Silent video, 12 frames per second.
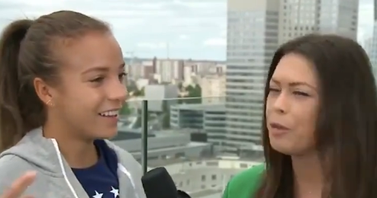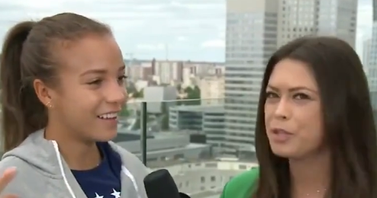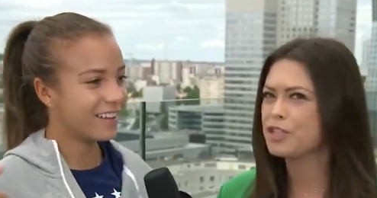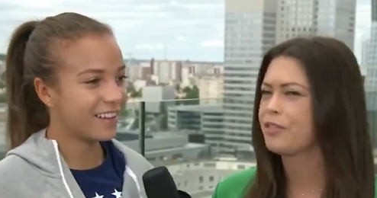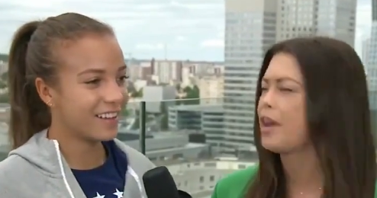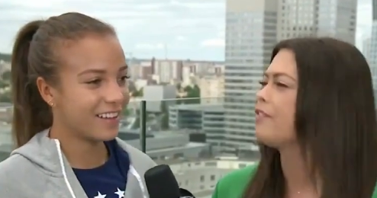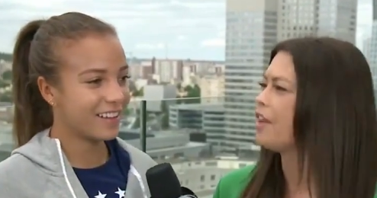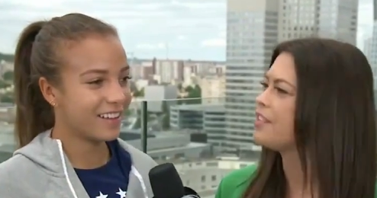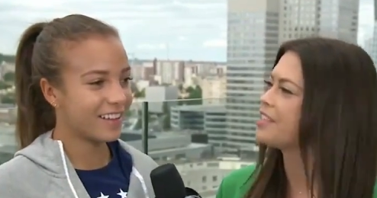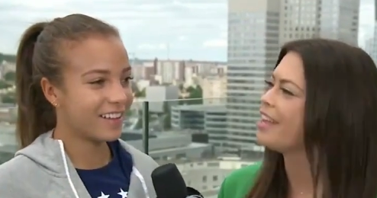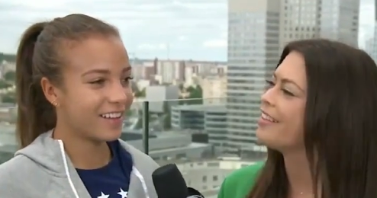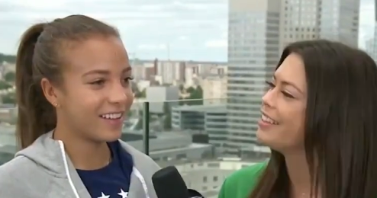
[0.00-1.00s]
Speaker 1: to help you survive
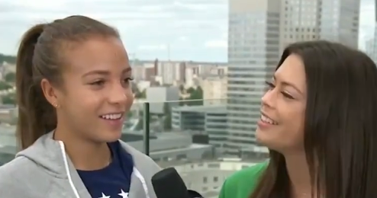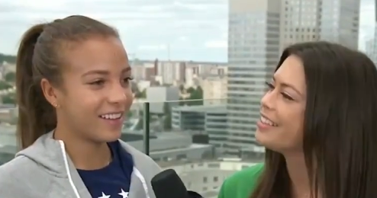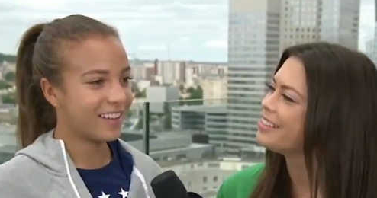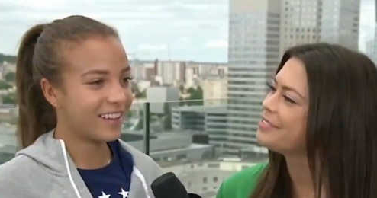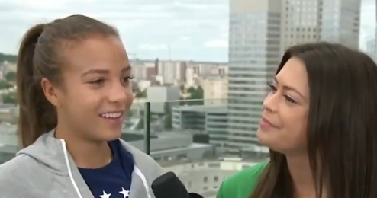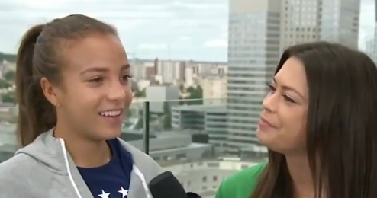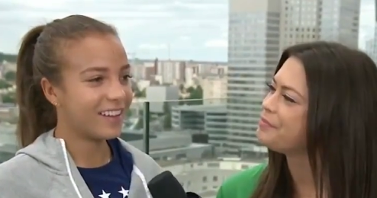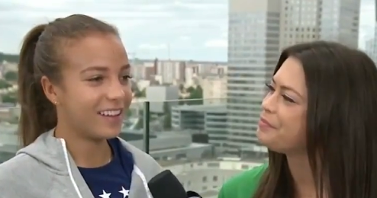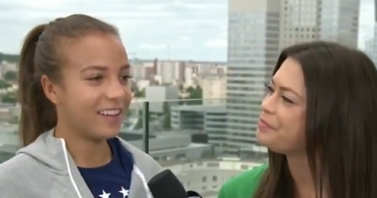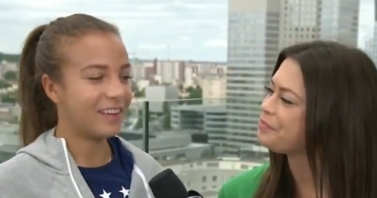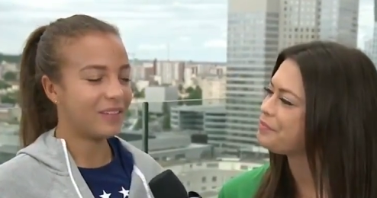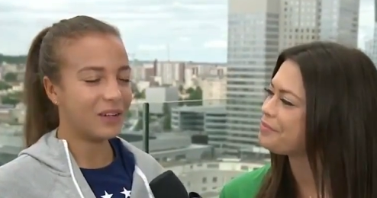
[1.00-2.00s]
on this island?
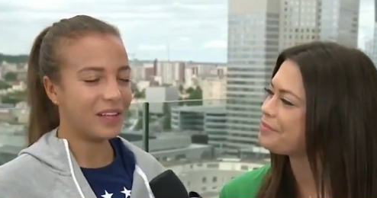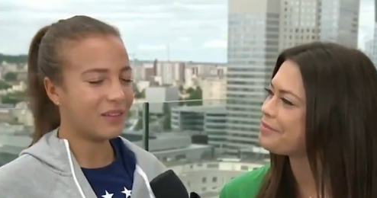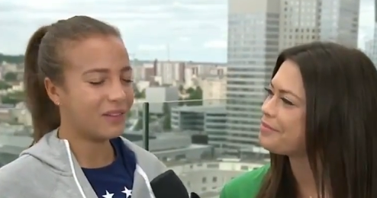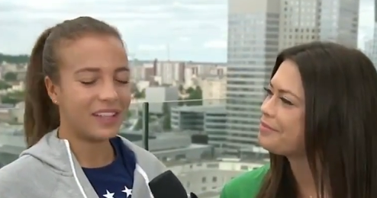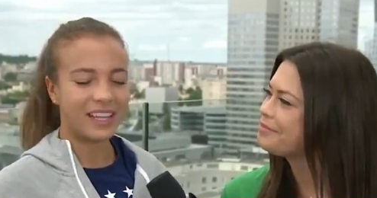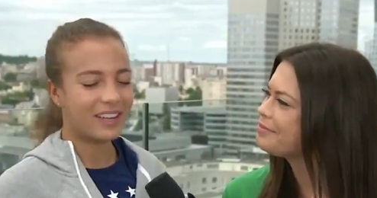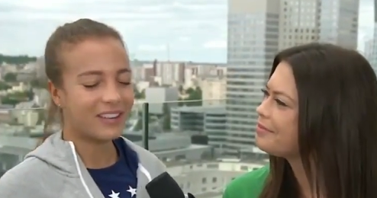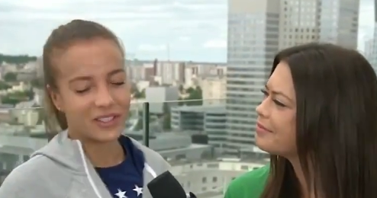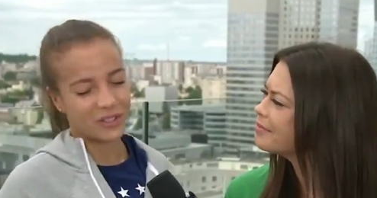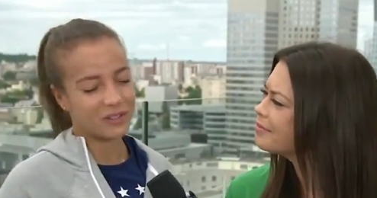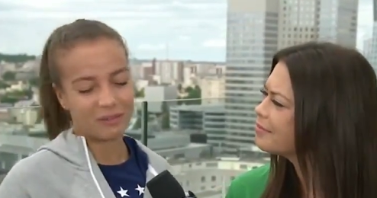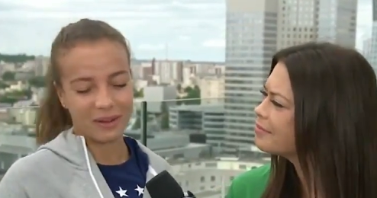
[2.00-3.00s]
Speaker 2: Well, I feel like I
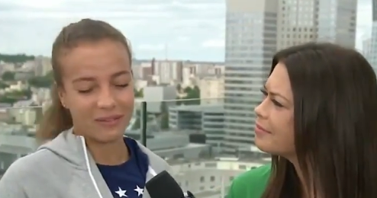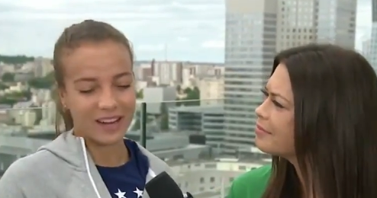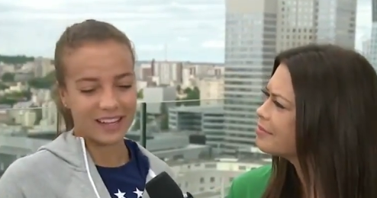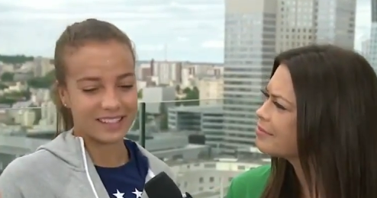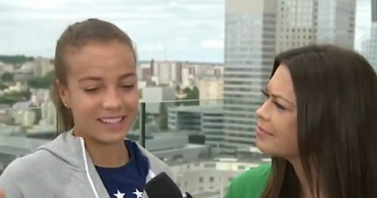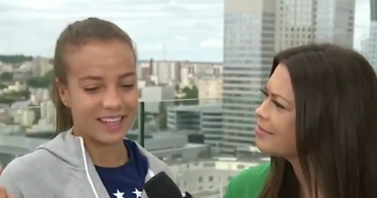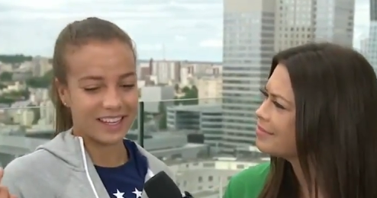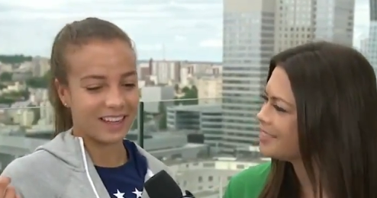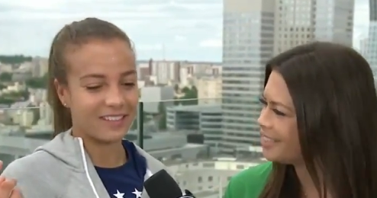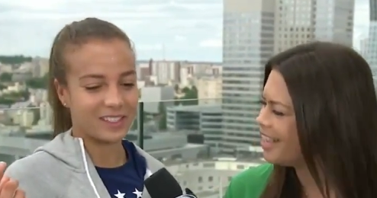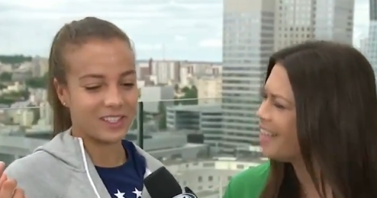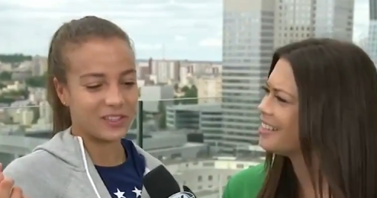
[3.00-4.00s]
would choose my friends.
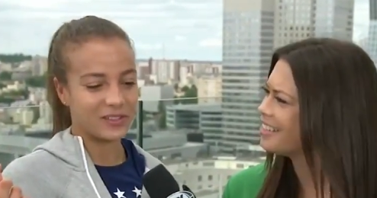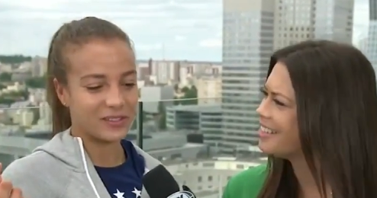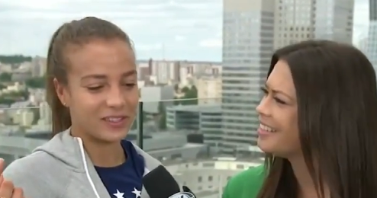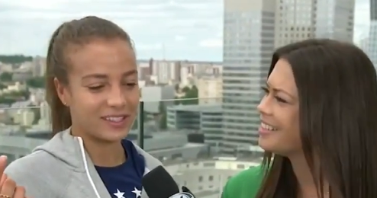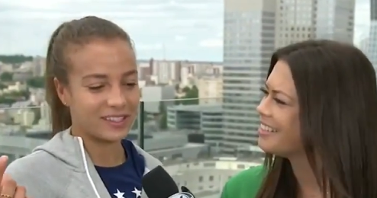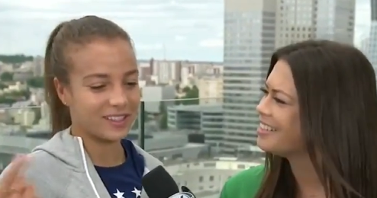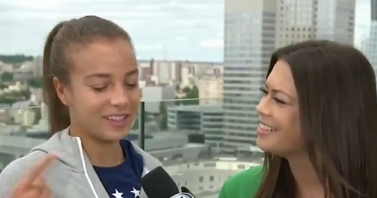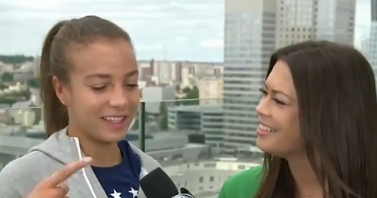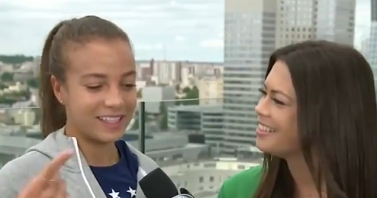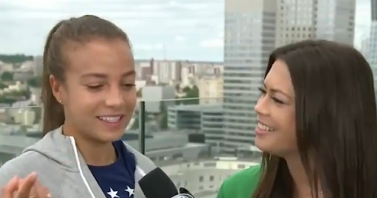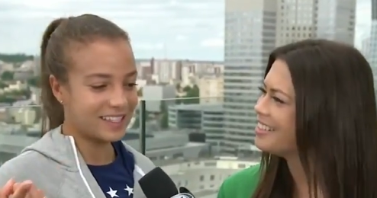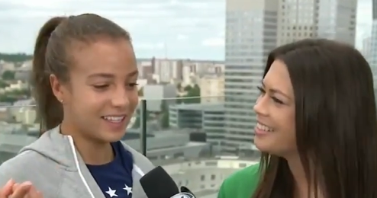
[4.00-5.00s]
Like I would yeah. choose
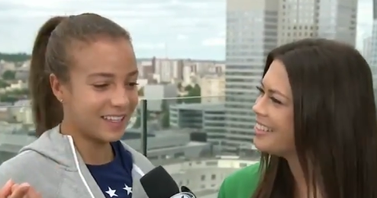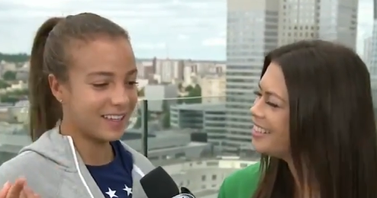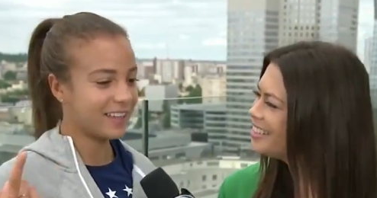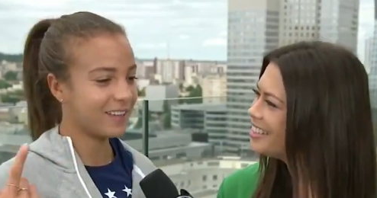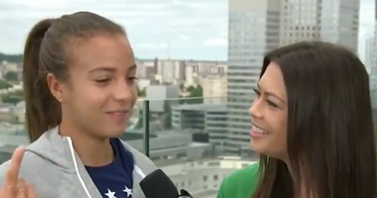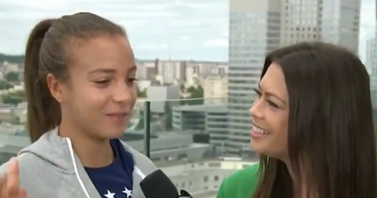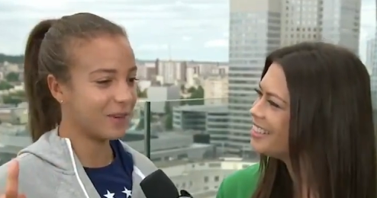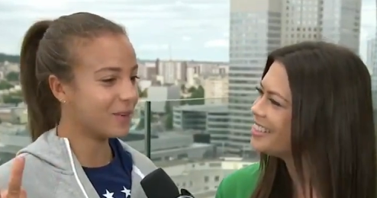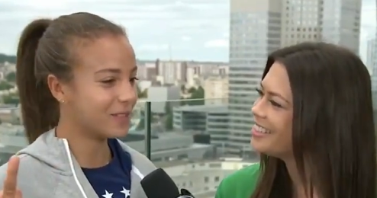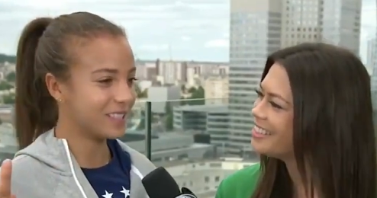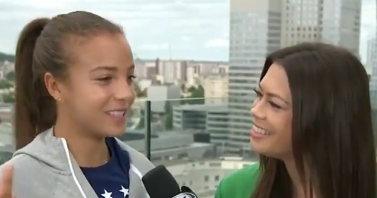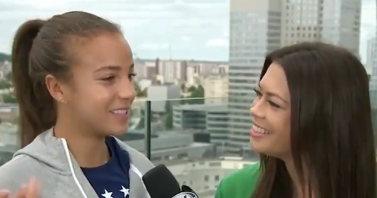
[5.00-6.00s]
Lindsey,
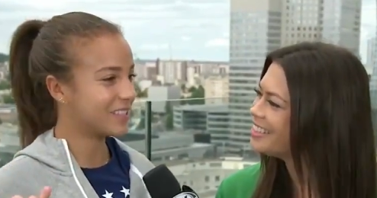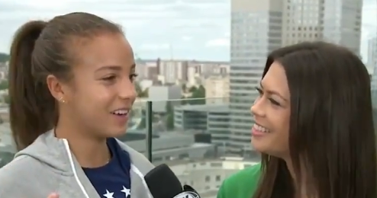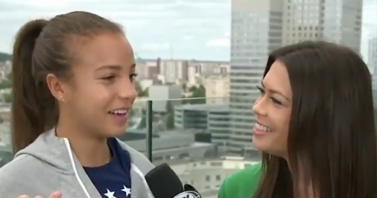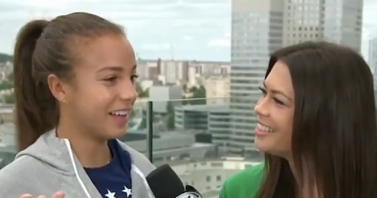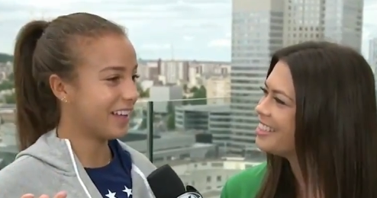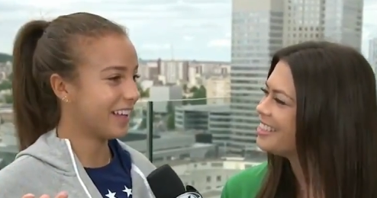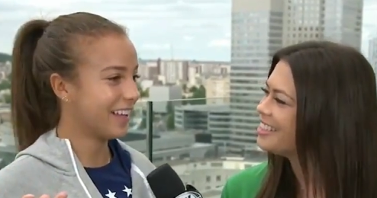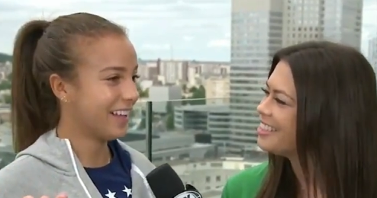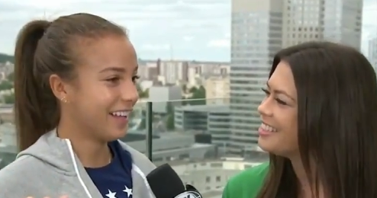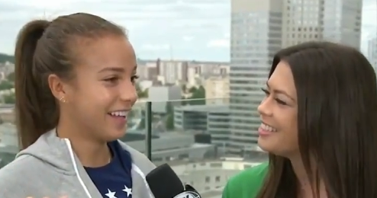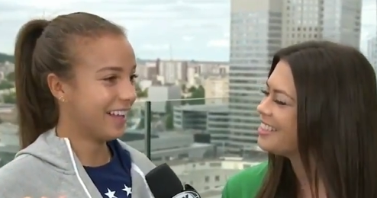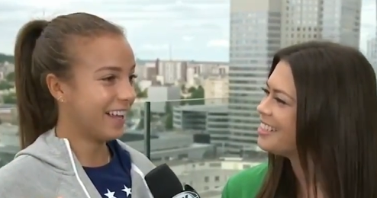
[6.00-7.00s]
Rose, and Sonnett.
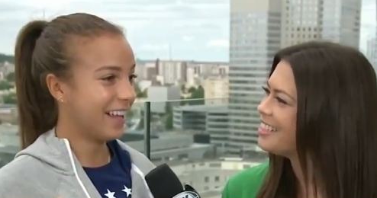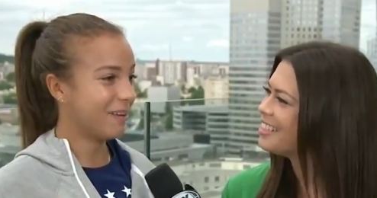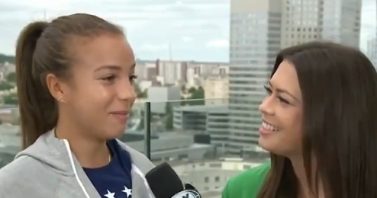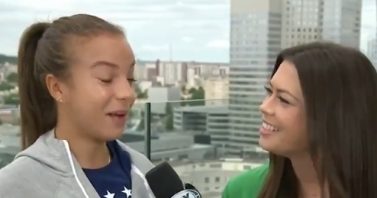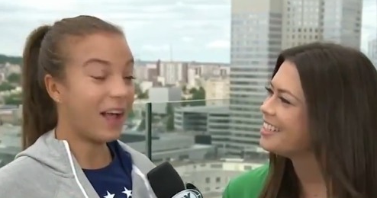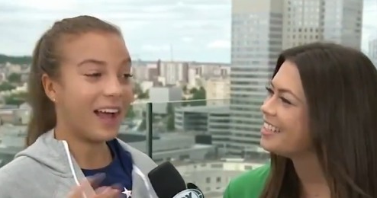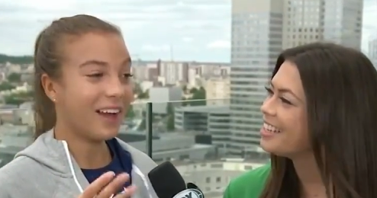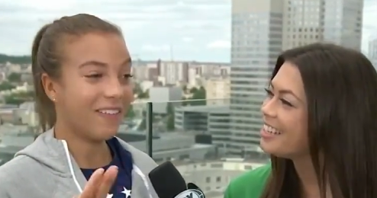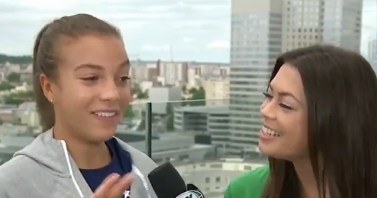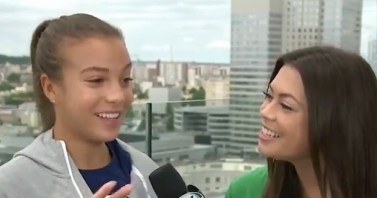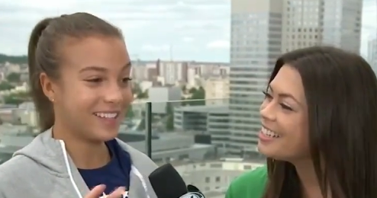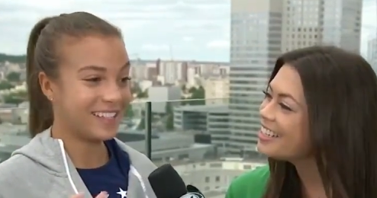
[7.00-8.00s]
But I
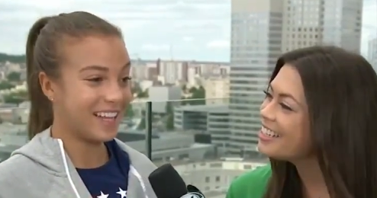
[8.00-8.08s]
don't